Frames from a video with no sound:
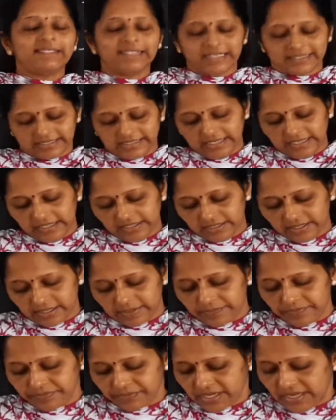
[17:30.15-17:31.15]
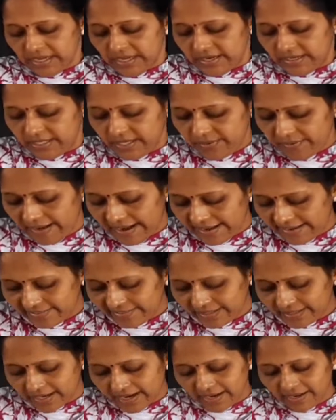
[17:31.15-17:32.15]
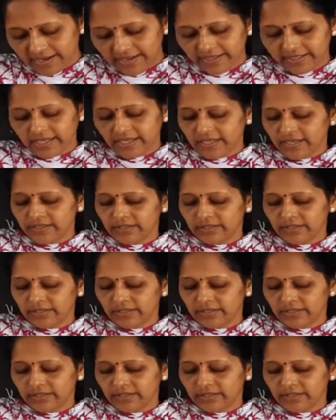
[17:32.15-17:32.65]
circuit divides the current